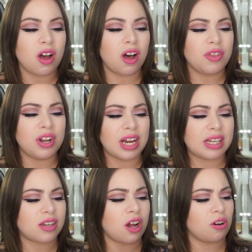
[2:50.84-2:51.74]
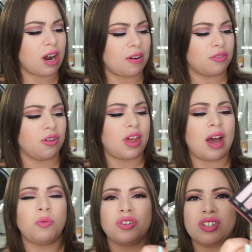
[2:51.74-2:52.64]
The next color after
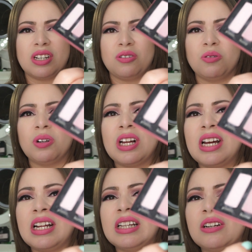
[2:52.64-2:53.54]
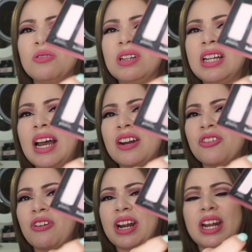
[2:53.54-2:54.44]
that, which is a little
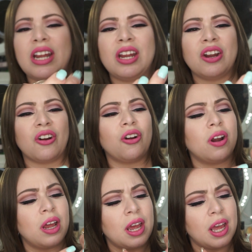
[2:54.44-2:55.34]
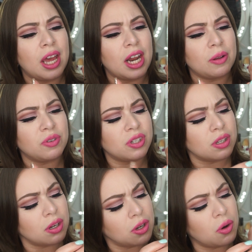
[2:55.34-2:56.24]
lighter right here. And I'm
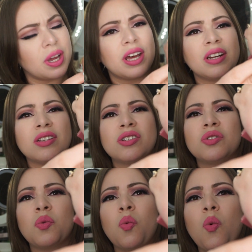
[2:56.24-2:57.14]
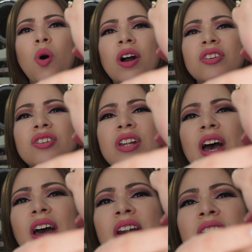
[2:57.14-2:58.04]
just going to go ahead and swatch
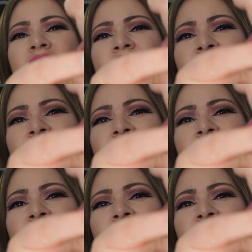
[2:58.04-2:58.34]
that